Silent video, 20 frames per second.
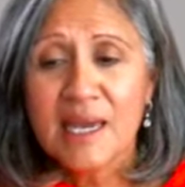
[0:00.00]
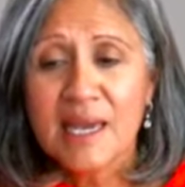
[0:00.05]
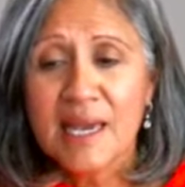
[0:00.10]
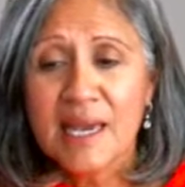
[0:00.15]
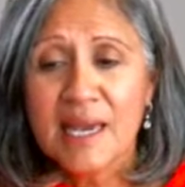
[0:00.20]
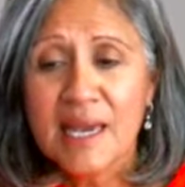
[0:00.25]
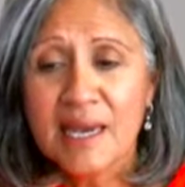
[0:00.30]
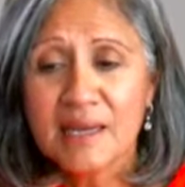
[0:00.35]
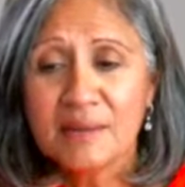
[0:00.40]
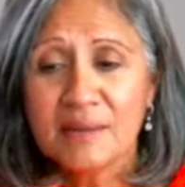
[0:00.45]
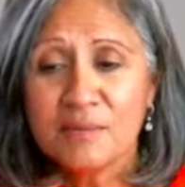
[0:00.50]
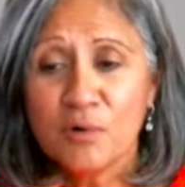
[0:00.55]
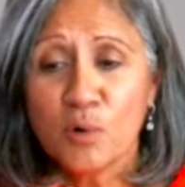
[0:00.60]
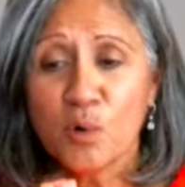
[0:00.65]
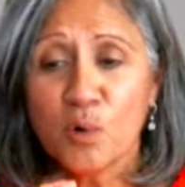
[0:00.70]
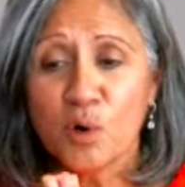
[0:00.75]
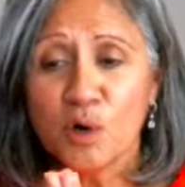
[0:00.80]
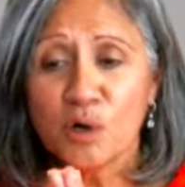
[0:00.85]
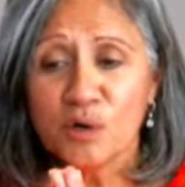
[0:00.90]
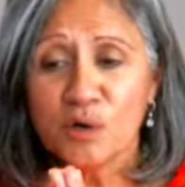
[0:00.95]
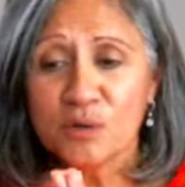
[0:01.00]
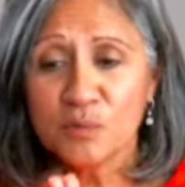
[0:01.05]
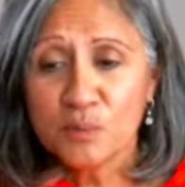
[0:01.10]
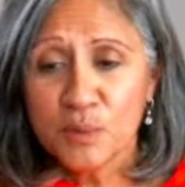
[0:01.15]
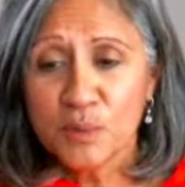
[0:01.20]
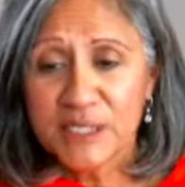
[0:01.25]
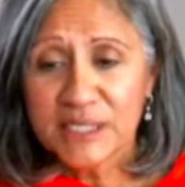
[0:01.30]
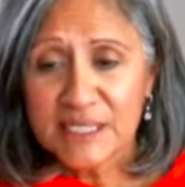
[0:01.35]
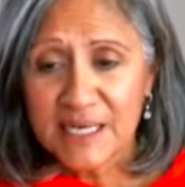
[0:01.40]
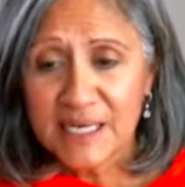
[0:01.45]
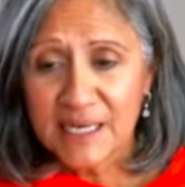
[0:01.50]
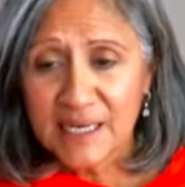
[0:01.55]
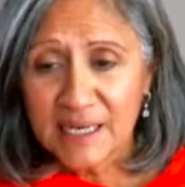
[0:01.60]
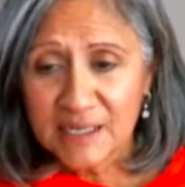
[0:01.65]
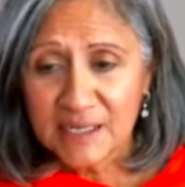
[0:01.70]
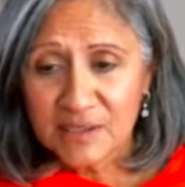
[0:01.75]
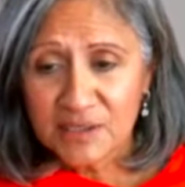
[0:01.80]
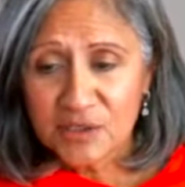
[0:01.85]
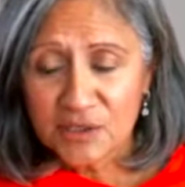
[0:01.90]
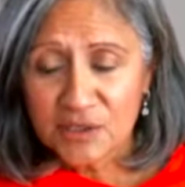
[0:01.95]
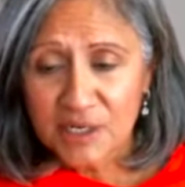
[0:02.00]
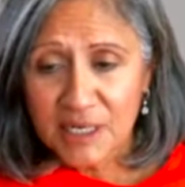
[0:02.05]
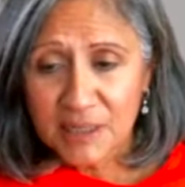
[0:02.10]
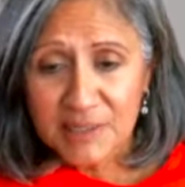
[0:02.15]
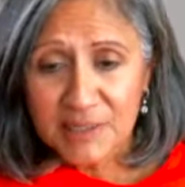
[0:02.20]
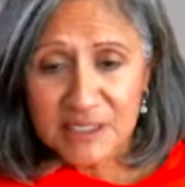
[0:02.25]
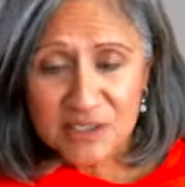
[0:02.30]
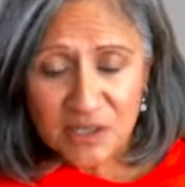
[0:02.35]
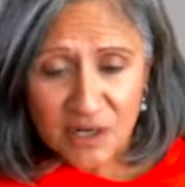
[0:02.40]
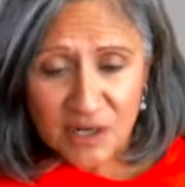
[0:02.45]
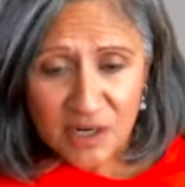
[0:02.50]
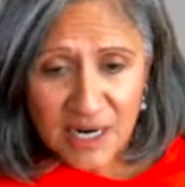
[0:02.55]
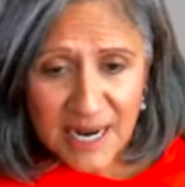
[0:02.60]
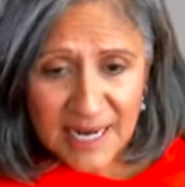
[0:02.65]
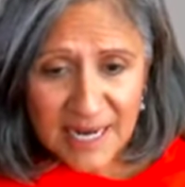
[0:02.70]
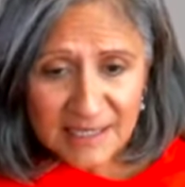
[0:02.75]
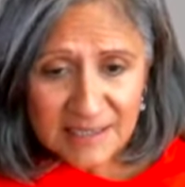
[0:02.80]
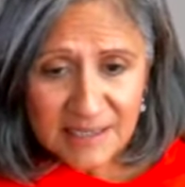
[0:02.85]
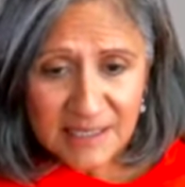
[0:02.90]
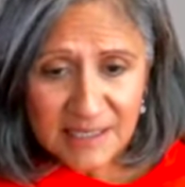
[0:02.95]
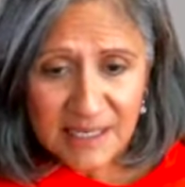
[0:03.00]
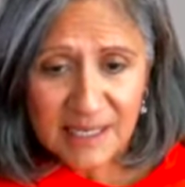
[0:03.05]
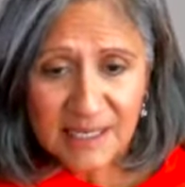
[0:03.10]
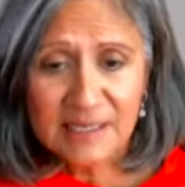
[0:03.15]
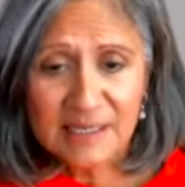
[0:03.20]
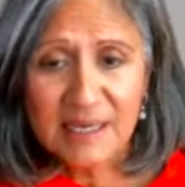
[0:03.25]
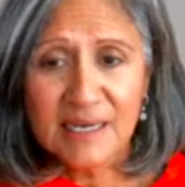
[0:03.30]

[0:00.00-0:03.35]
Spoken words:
and or retain your MSR asset